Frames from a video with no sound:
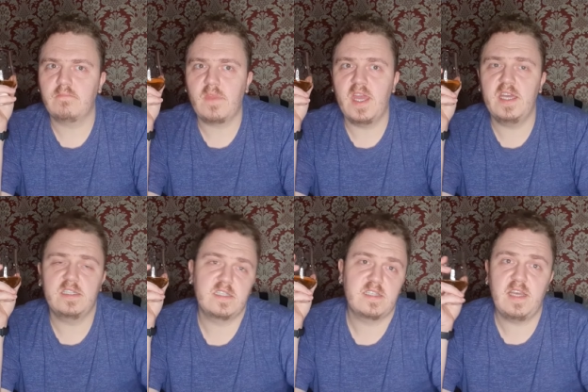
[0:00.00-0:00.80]
and
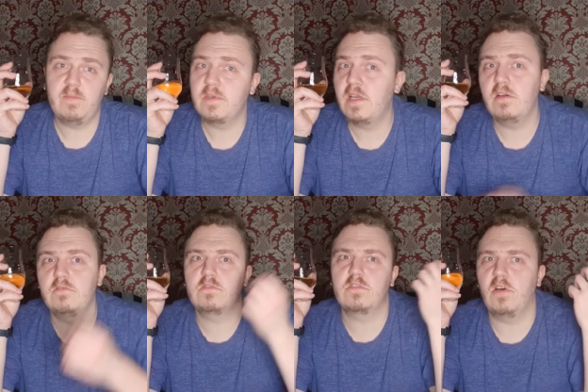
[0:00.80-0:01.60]
some
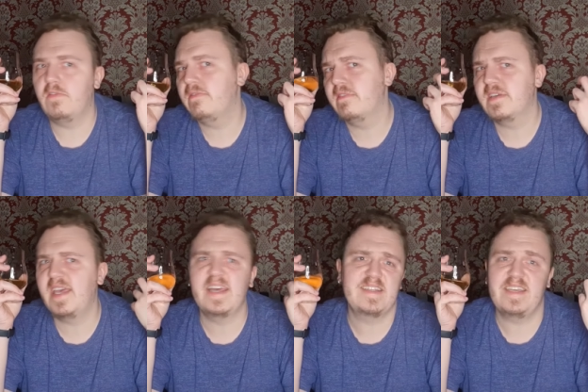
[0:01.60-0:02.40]
notes of
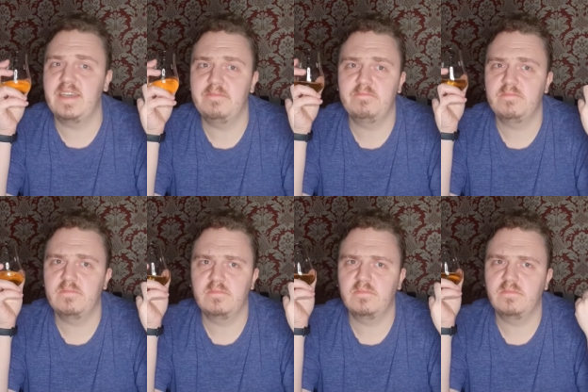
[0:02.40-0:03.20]
candy
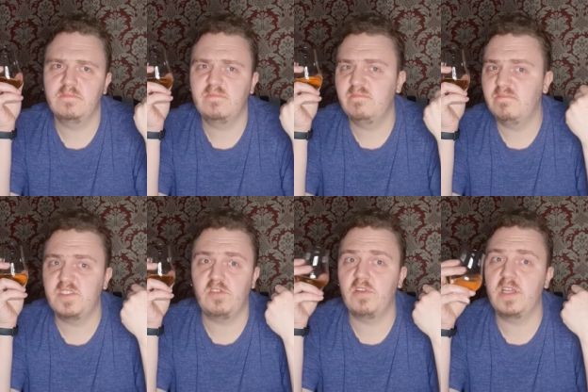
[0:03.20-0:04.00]

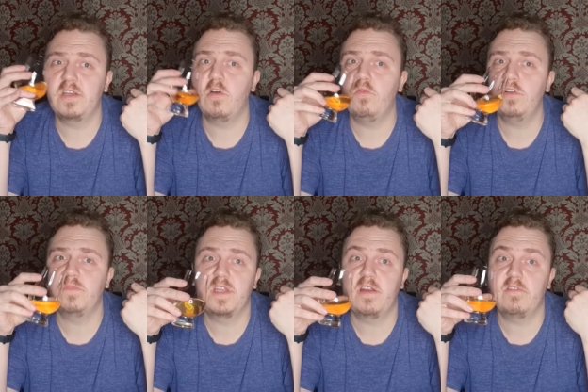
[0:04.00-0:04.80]
don't really know what
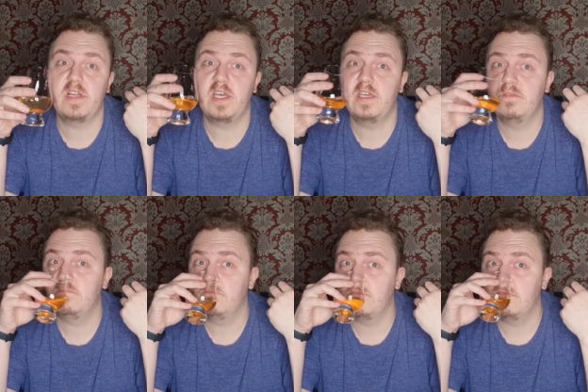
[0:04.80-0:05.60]
but they're really
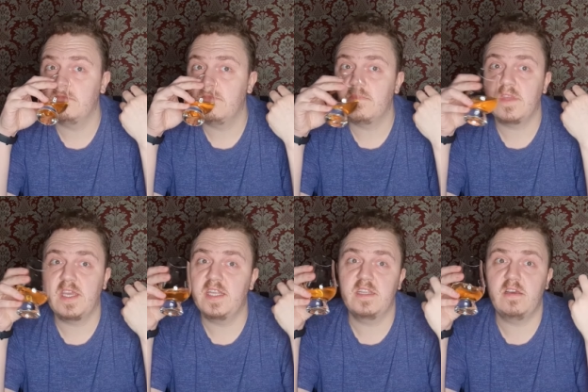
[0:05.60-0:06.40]

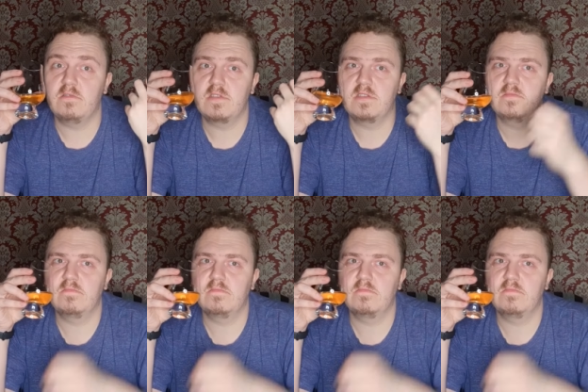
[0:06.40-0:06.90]
candy notes